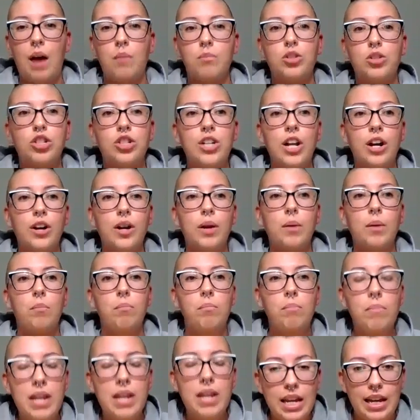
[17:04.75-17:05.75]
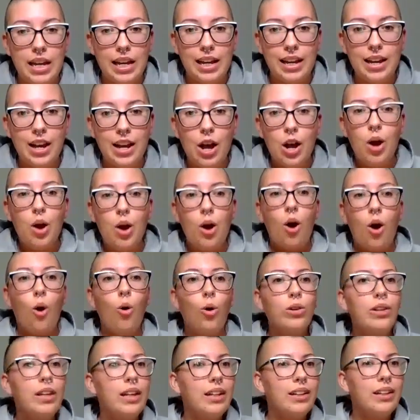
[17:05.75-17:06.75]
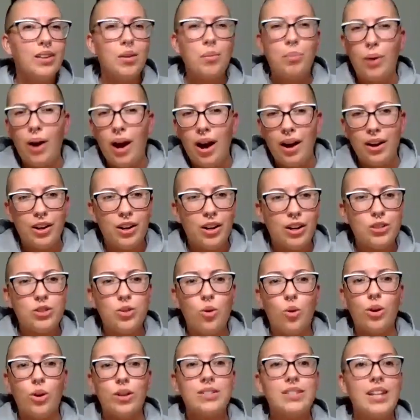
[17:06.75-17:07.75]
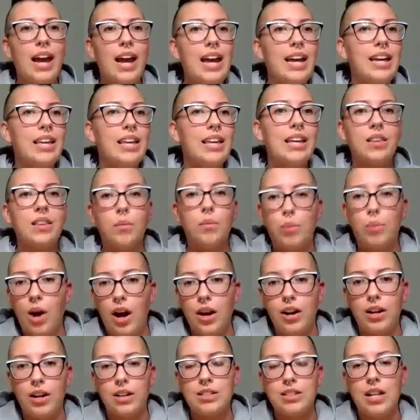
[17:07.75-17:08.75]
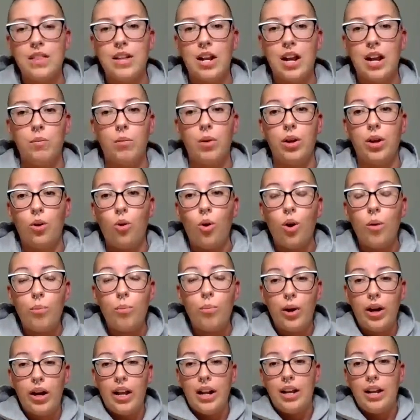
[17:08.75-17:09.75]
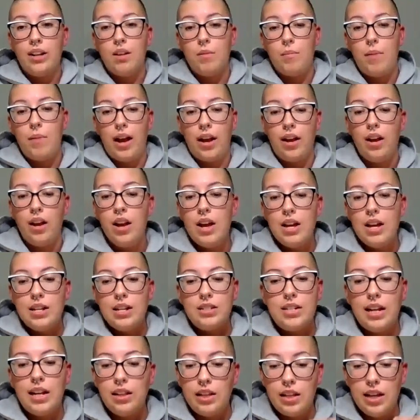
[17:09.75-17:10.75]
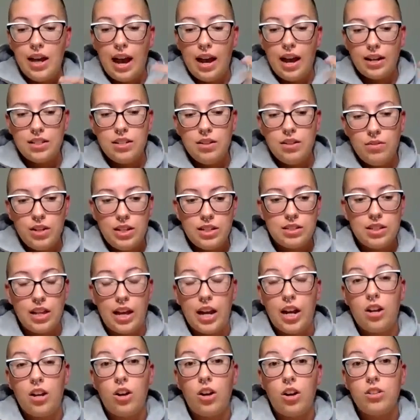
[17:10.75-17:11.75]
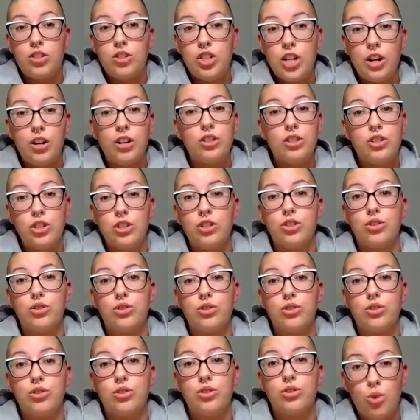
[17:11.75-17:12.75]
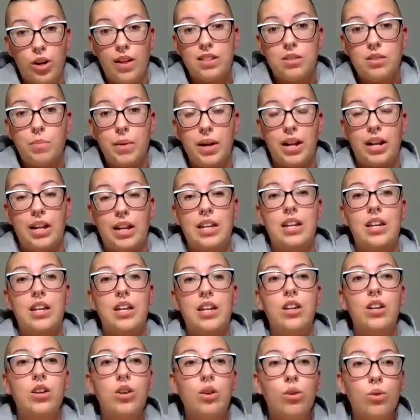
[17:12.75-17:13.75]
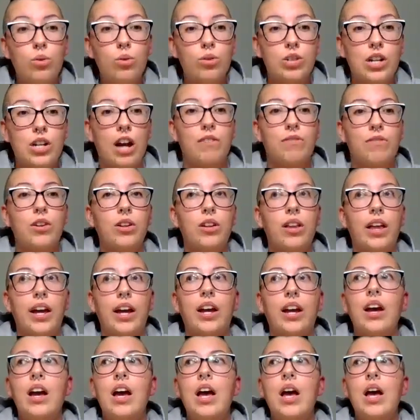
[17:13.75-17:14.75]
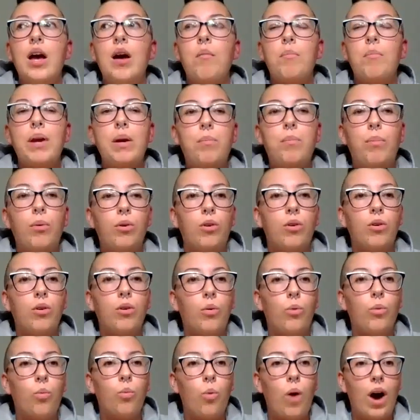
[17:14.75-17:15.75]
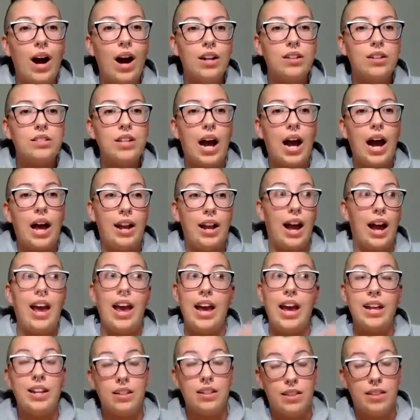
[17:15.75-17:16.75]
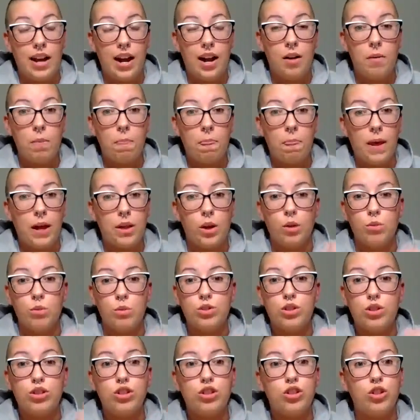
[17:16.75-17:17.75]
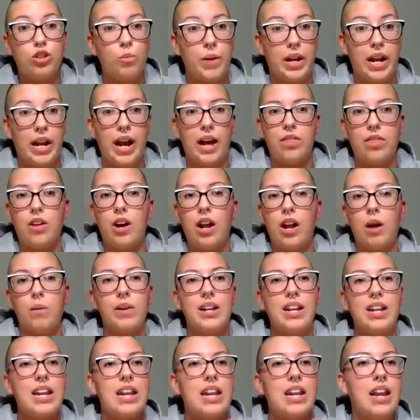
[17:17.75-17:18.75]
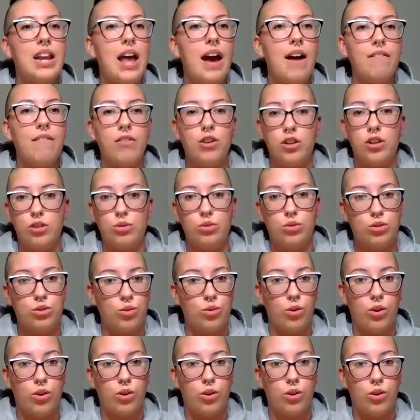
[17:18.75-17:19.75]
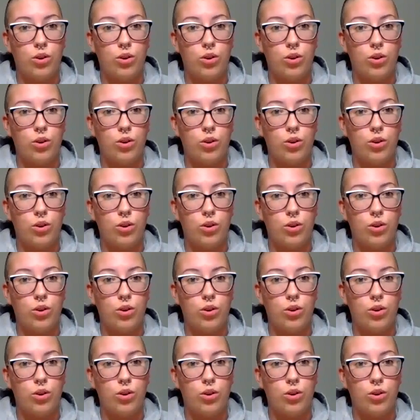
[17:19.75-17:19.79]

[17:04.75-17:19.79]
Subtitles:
I'm sharing me holding the product or taking the product, and I'm incorporating it into my daily activities, like sharing to your story. That's been huge. I feel like people want, and I hated that. I thought it was stupid. I thought I would never do stories.